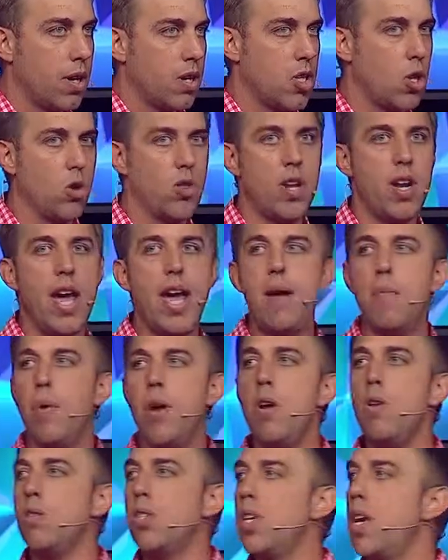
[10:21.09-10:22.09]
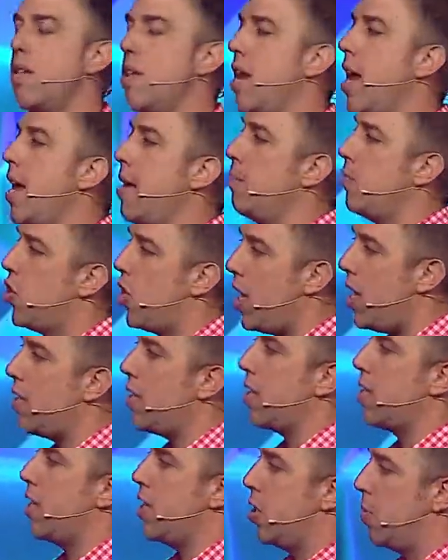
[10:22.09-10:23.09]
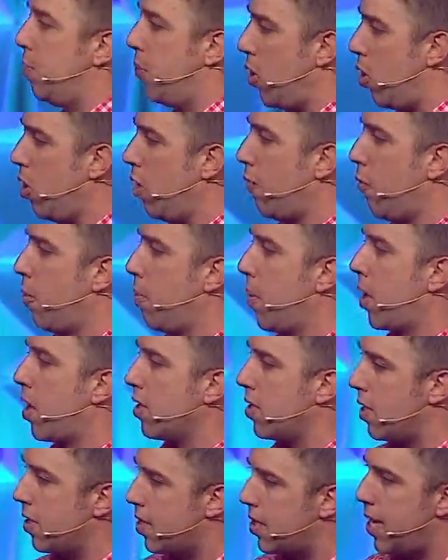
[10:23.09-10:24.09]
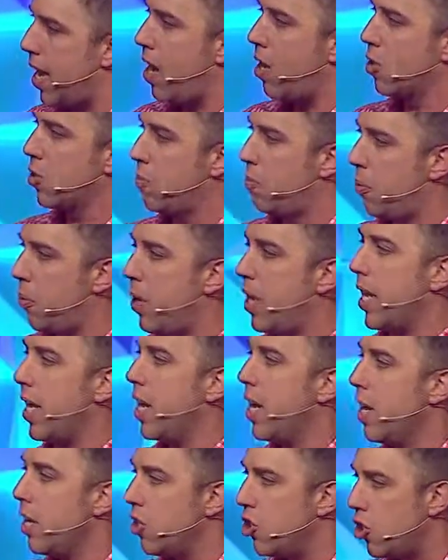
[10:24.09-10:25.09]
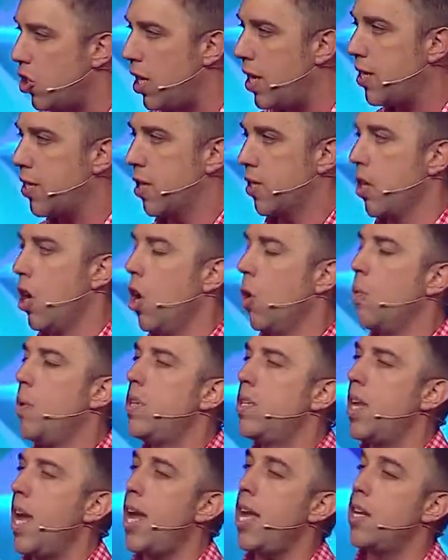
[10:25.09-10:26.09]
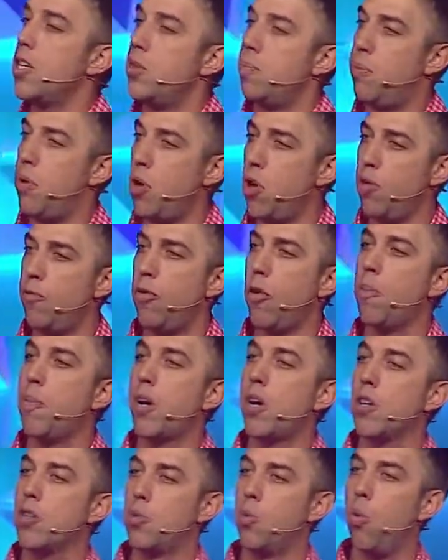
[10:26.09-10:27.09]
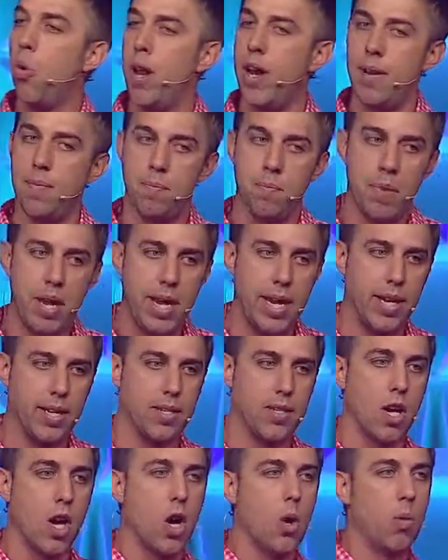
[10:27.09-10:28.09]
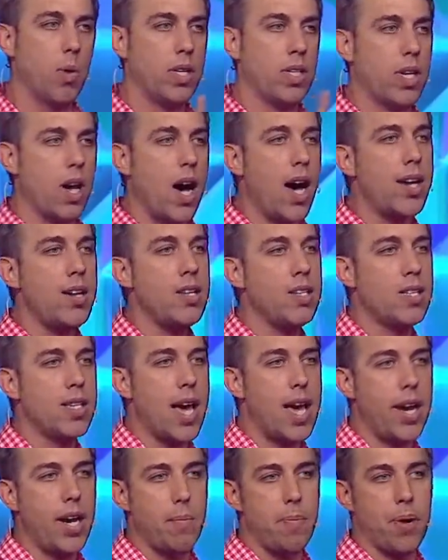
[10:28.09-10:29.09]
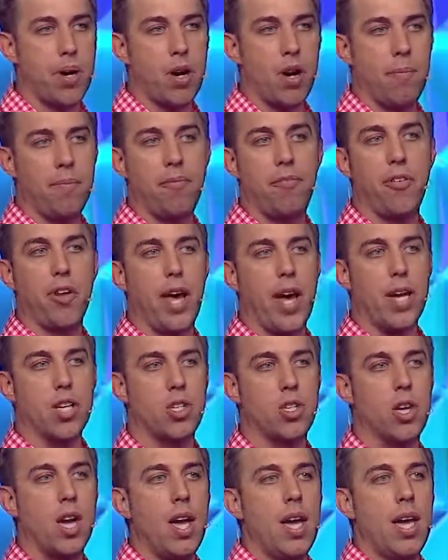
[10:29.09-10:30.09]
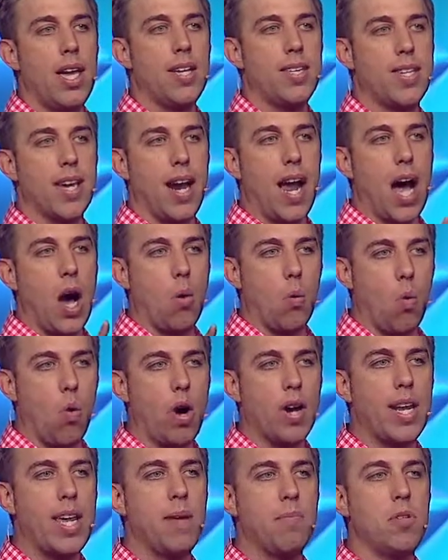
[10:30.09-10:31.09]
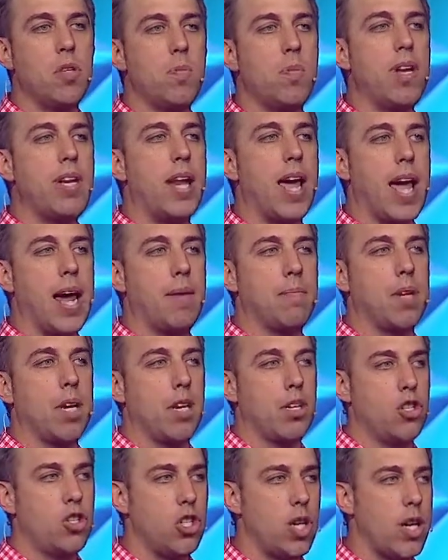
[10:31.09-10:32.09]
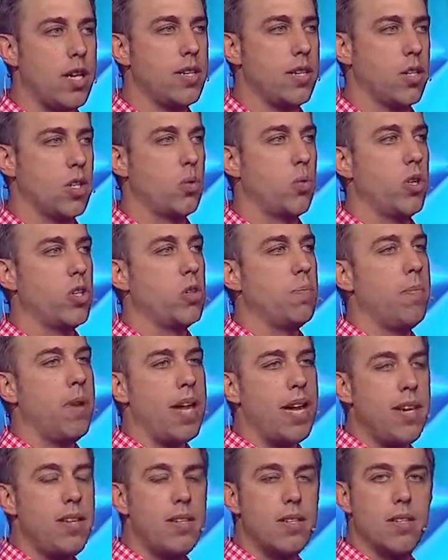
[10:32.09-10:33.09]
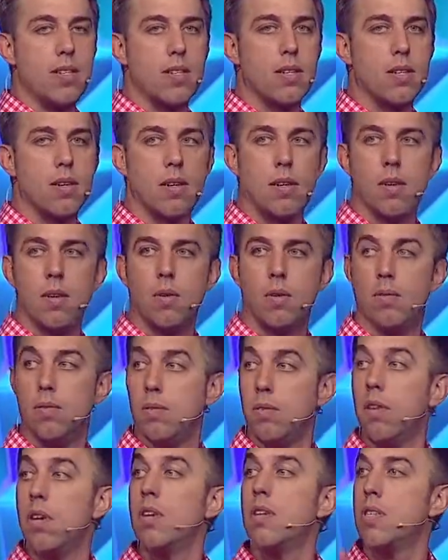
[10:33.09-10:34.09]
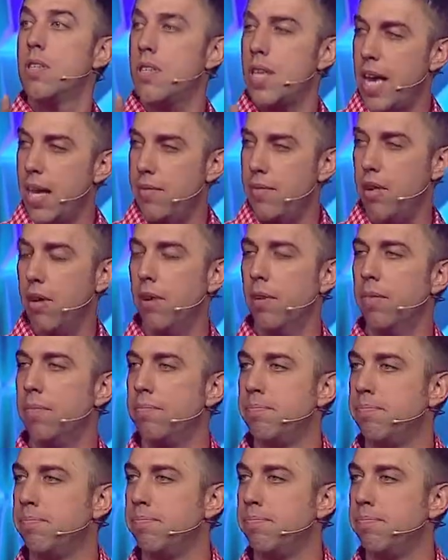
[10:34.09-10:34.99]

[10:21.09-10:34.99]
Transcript: So the name, we don't say the name Jesus is beautiful because it sounds pretty, Jesus. We say it is beautiful because what it means. When God decided to become flesh, he said, I want him to be named Jesus, which means Savior.